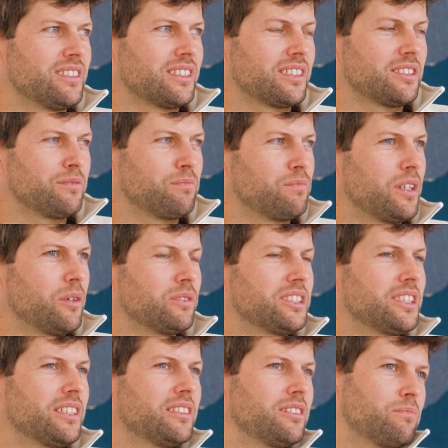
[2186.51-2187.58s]
Like the, I would
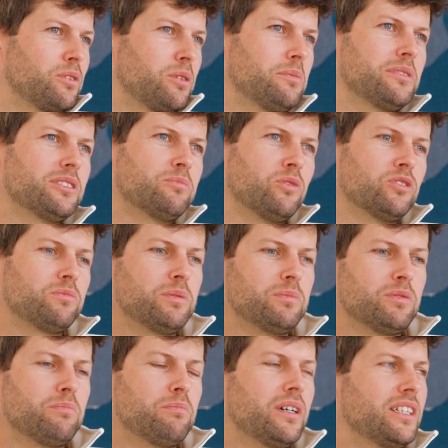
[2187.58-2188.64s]
say the problem is most
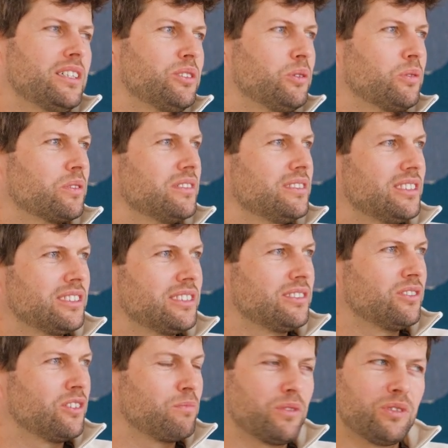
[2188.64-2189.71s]
people buy tokens
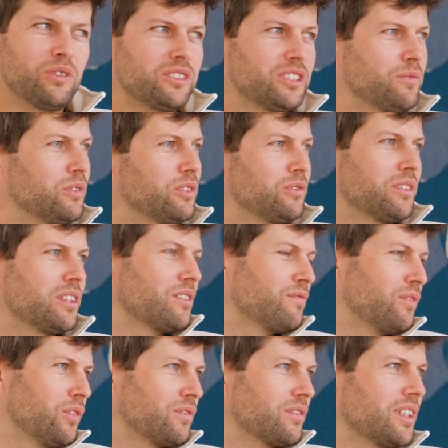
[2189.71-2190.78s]
not because they want to get
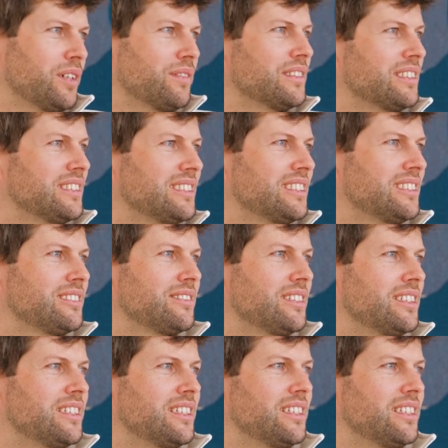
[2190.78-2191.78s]
involved in governance, right?